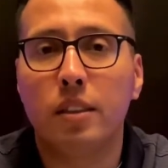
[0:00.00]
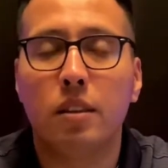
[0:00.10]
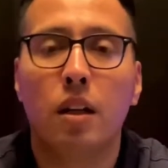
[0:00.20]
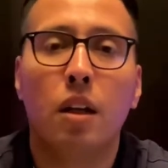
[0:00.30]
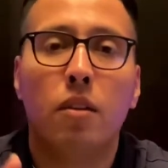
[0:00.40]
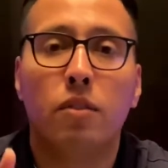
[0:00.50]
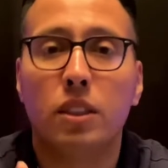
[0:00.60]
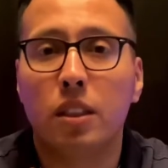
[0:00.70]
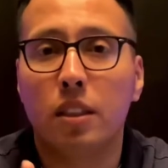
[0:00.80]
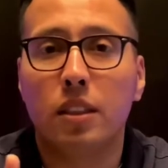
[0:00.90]

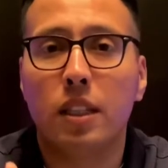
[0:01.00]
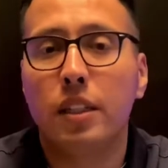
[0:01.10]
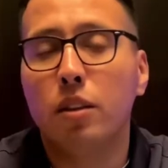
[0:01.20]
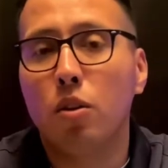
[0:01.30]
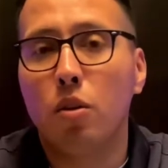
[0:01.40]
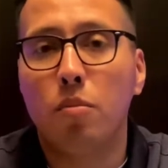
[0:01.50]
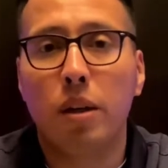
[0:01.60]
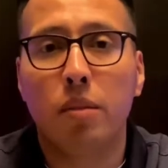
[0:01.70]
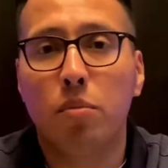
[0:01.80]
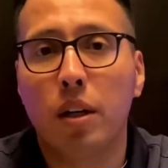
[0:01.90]
facilitate the home buying
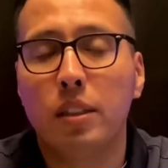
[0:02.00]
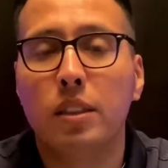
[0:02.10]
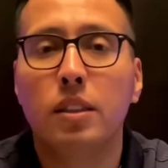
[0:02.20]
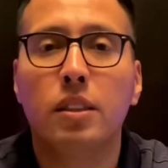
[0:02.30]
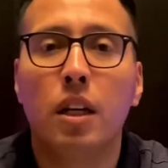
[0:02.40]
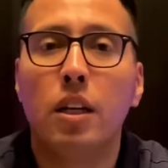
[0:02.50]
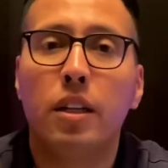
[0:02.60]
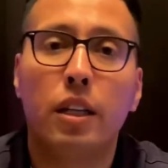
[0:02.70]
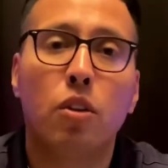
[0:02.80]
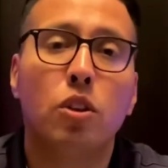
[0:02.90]
process,
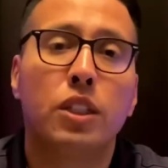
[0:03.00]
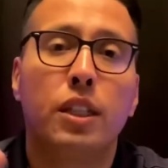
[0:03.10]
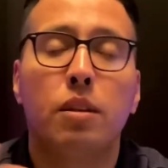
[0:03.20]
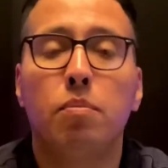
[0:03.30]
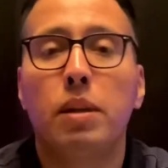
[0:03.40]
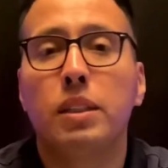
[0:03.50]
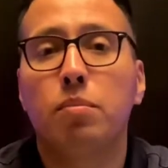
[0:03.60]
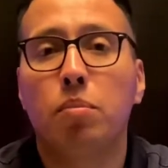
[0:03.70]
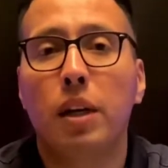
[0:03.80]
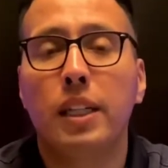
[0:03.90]
negotiate the best
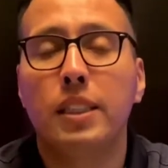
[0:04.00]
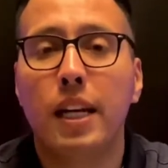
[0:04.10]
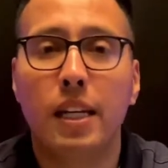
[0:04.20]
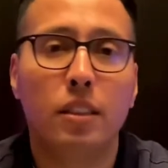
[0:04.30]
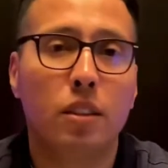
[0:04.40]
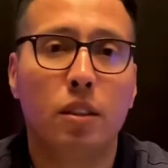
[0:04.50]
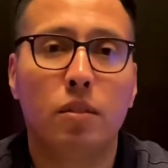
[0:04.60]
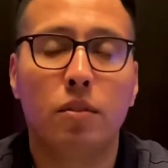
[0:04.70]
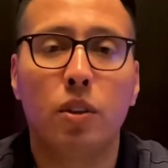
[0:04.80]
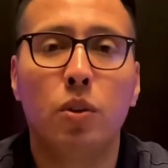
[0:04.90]
price and terms for
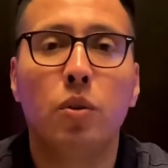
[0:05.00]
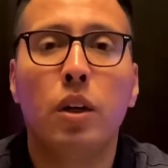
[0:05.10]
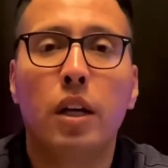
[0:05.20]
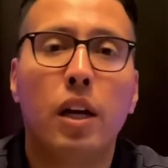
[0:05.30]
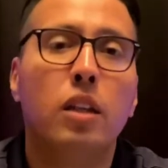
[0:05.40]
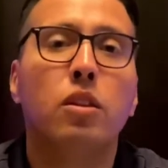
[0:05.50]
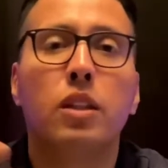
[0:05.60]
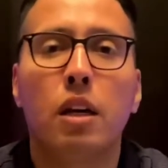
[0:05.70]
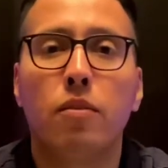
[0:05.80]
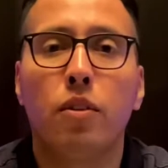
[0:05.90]
you, and look out for
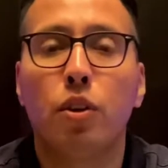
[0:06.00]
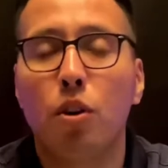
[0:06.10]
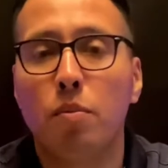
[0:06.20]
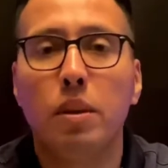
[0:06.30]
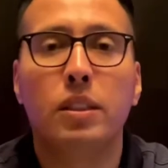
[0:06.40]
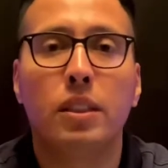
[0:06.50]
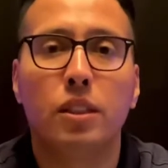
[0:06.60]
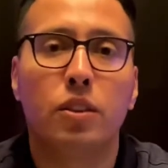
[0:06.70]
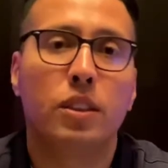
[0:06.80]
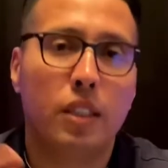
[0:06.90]
your best interest
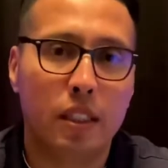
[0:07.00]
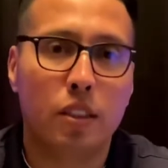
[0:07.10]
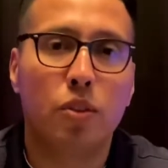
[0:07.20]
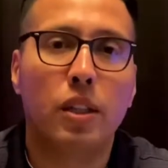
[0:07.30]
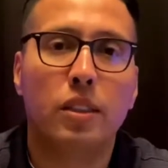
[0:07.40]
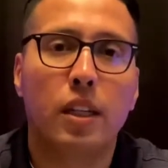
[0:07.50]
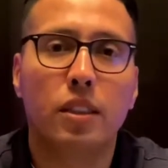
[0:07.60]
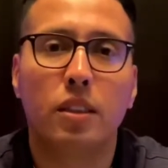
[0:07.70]
in the transaction.